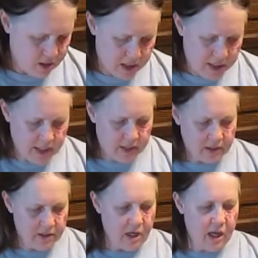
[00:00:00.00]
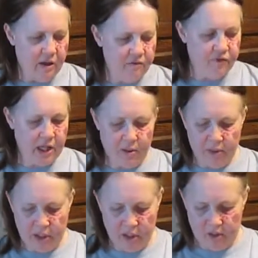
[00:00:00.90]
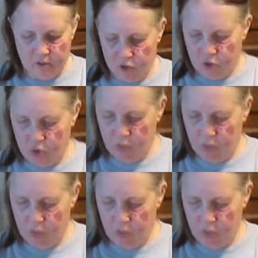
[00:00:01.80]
it. And I have flour here, two